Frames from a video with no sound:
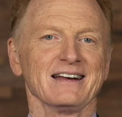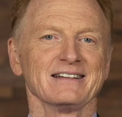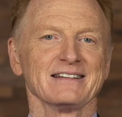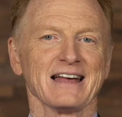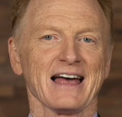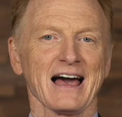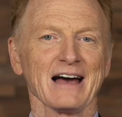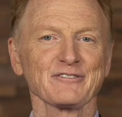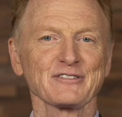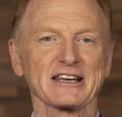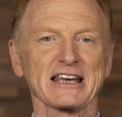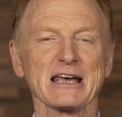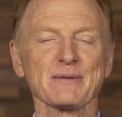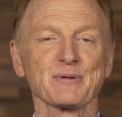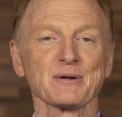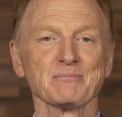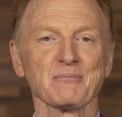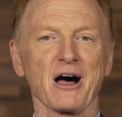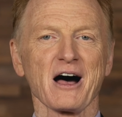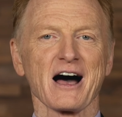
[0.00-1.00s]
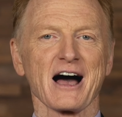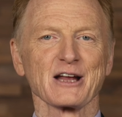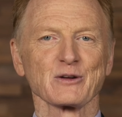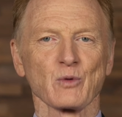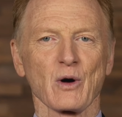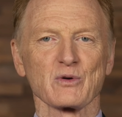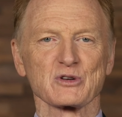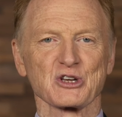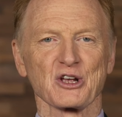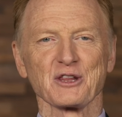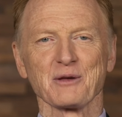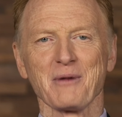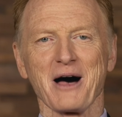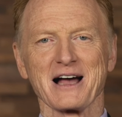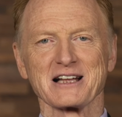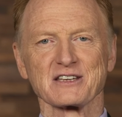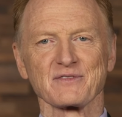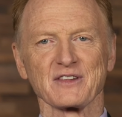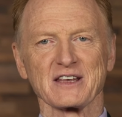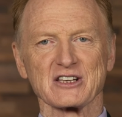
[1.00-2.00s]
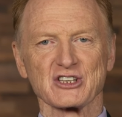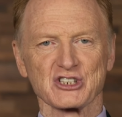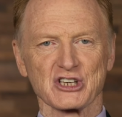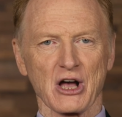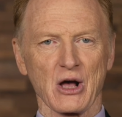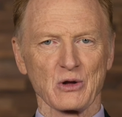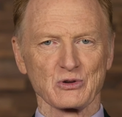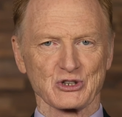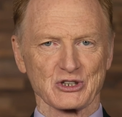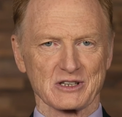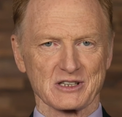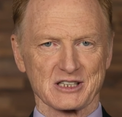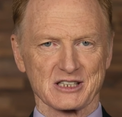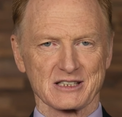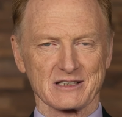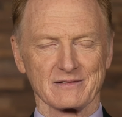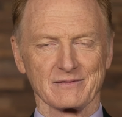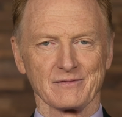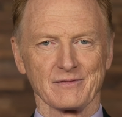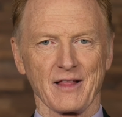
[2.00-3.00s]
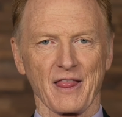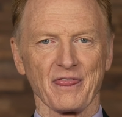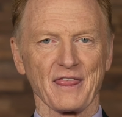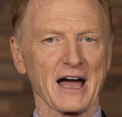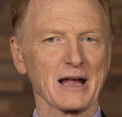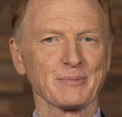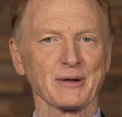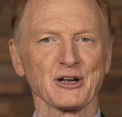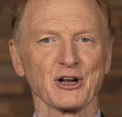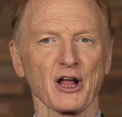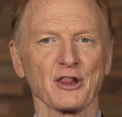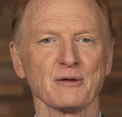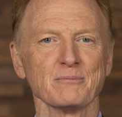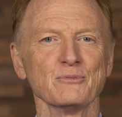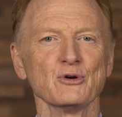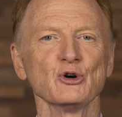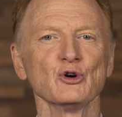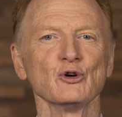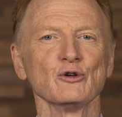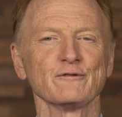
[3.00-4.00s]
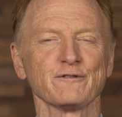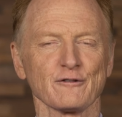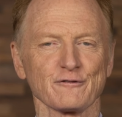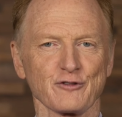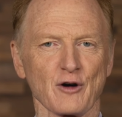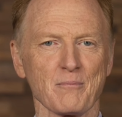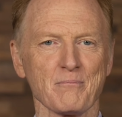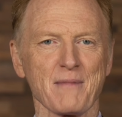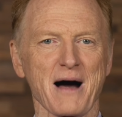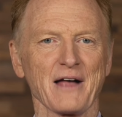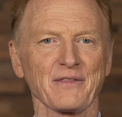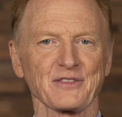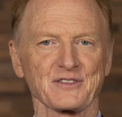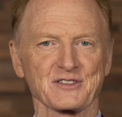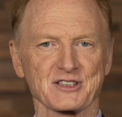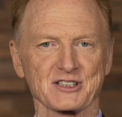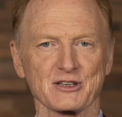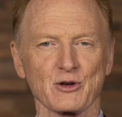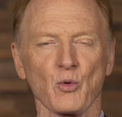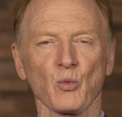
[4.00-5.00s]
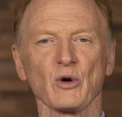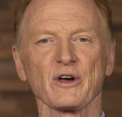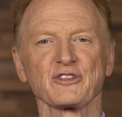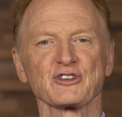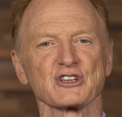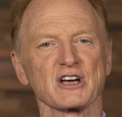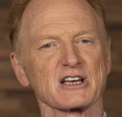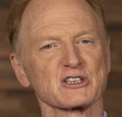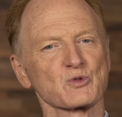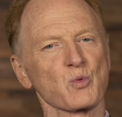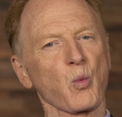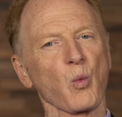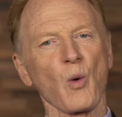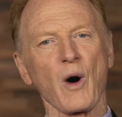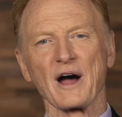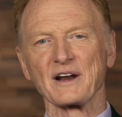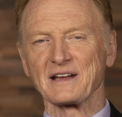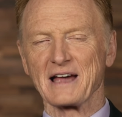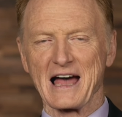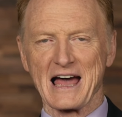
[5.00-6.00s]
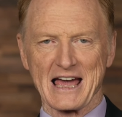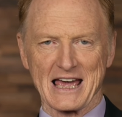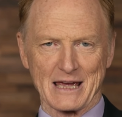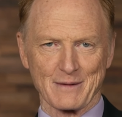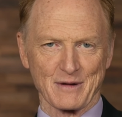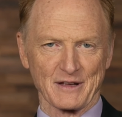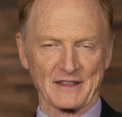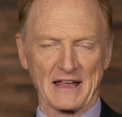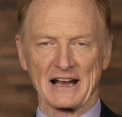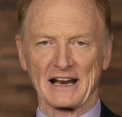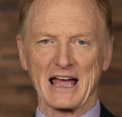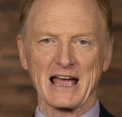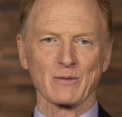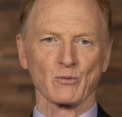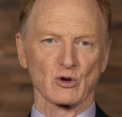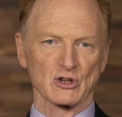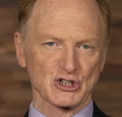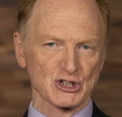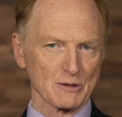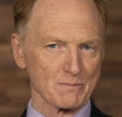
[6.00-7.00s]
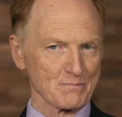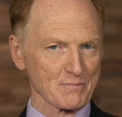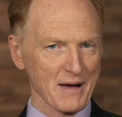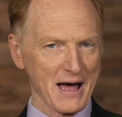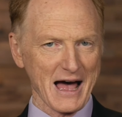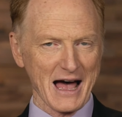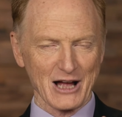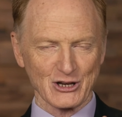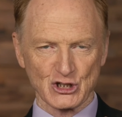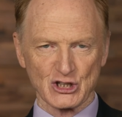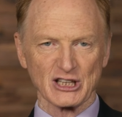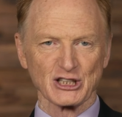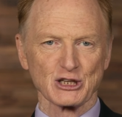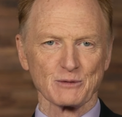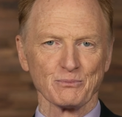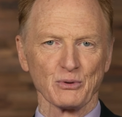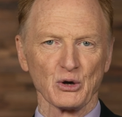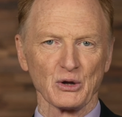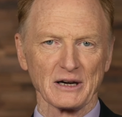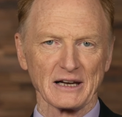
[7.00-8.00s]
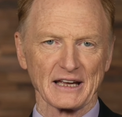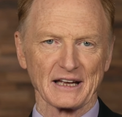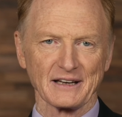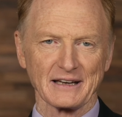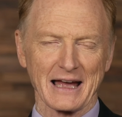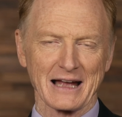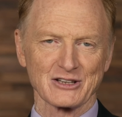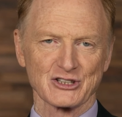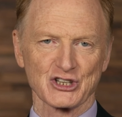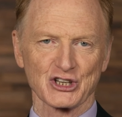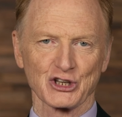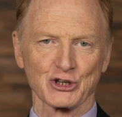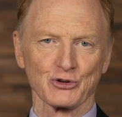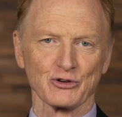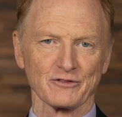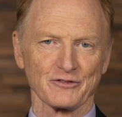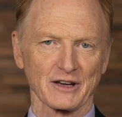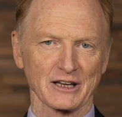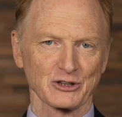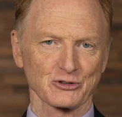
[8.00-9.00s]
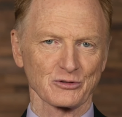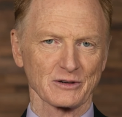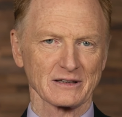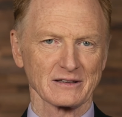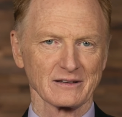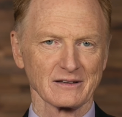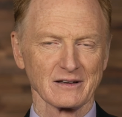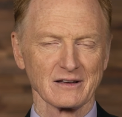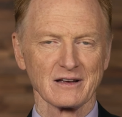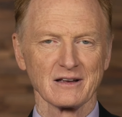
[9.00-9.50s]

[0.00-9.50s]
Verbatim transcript: Now, you have to keep in mind what was on the minds of these soldiers. They'd been on the move for months with just one aim, and that aim was to march into Berlin and secure victory.